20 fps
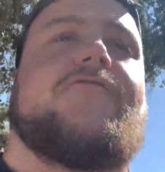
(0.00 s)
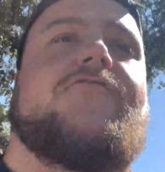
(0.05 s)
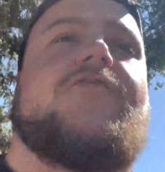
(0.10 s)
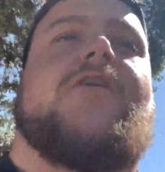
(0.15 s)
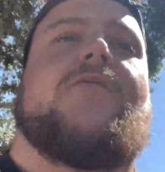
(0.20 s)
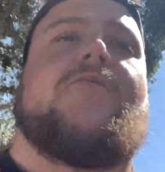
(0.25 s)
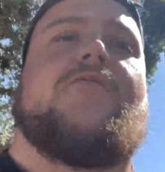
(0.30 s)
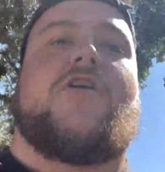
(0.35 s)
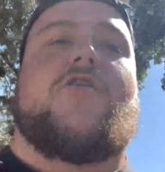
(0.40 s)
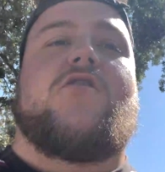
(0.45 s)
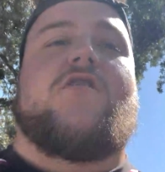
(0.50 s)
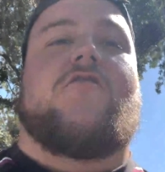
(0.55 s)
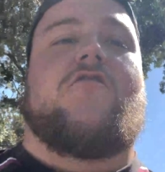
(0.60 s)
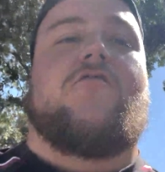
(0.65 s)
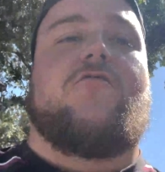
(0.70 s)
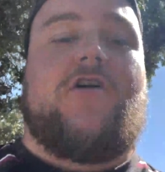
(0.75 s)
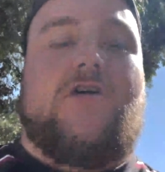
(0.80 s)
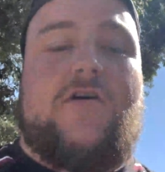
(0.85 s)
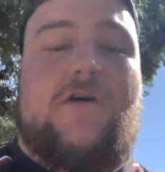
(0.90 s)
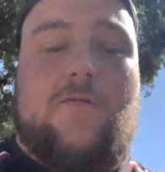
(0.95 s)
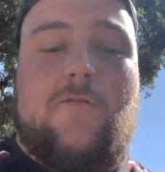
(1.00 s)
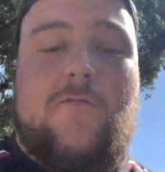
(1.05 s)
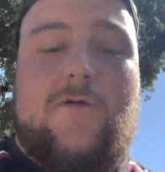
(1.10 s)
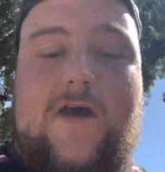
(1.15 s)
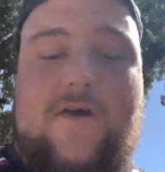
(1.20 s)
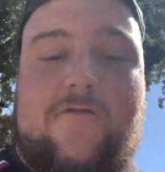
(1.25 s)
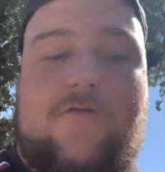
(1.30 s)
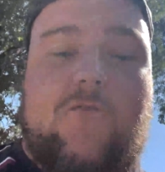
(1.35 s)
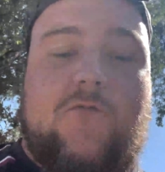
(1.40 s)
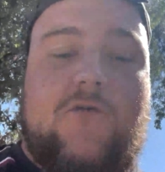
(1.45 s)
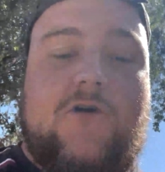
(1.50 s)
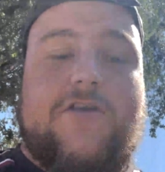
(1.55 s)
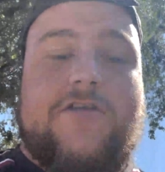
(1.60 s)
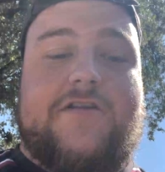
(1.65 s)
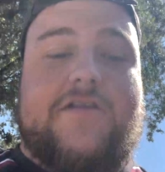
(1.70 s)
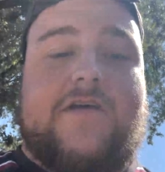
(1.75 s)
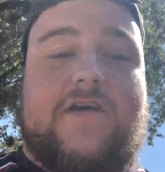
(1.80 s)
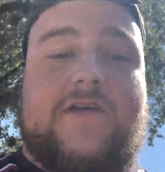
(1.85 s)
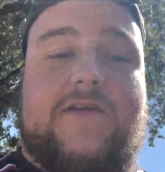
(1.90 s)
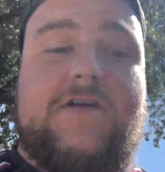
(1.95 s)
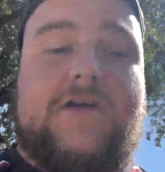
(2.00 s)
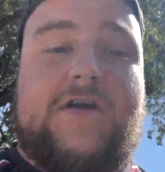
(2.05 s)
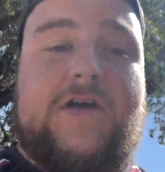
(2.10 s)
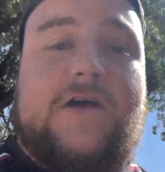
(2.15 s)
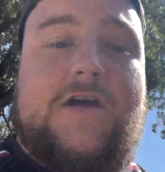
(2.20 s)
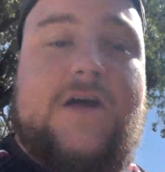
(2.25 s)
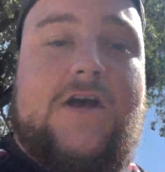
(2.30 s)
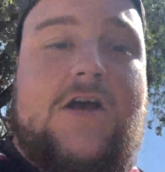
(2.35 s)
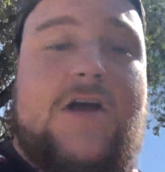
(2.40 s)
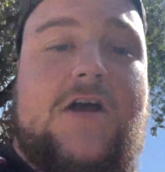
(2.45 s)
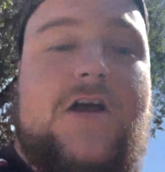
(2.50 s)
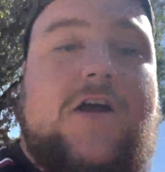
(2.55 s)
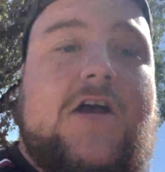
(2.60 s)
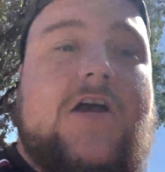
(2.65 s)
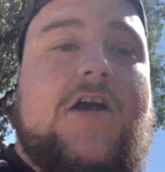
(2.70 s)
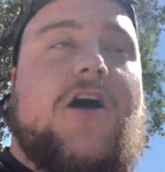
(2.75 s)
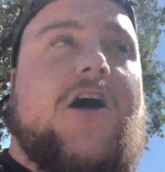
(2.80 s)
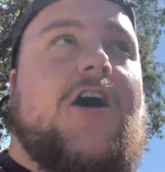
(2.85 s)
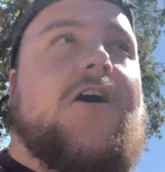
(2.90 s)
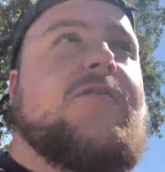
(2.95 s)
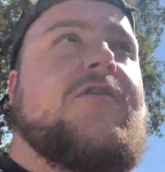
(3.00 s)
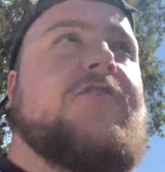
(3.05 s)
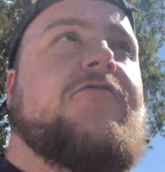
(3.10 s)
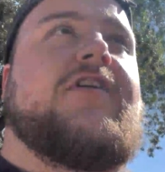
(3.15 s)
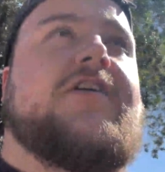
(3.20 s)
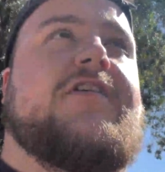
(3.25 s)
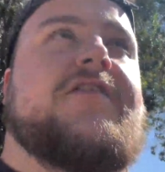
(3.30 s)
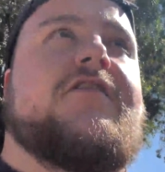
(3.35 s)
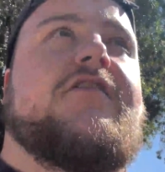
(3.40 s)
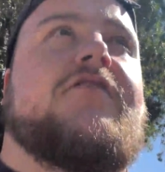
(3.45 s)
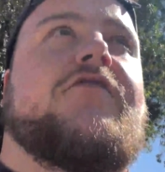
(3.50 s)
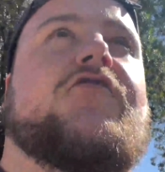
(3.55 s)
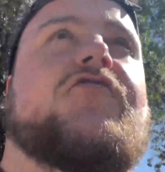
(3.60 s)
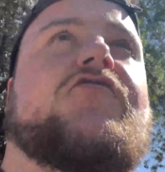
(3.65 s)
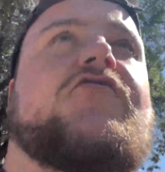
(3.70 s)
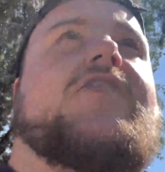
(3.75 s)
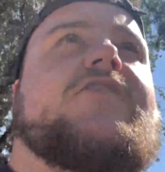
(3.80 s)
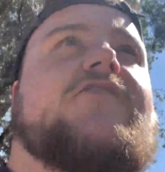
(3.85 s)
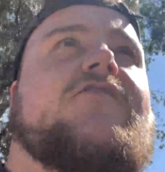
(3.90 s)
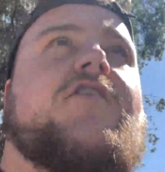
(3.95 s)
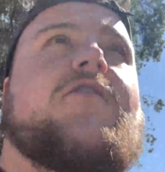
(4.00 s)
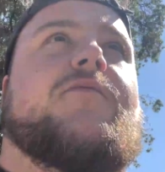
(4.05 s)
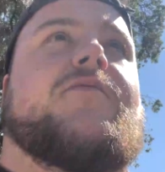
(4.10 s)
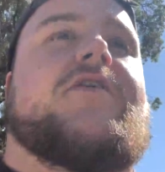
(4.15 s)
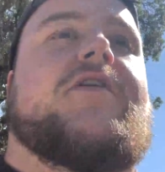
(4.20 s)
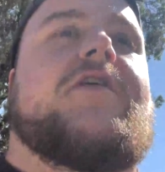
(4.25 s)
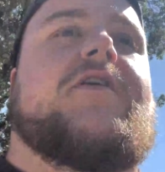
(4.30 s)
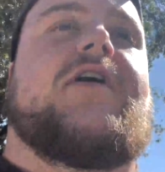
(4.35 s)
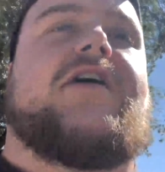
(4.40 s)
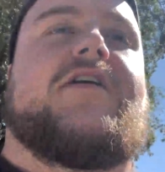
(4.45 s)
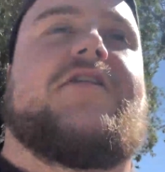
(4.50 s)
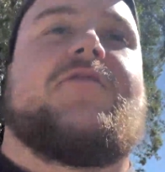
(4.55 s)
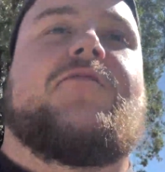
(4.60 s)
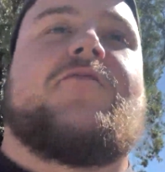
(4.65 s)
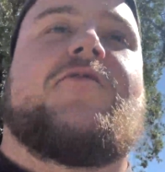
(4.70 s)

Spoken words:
to bring you every word, and then I'll be releasing the full transcript as and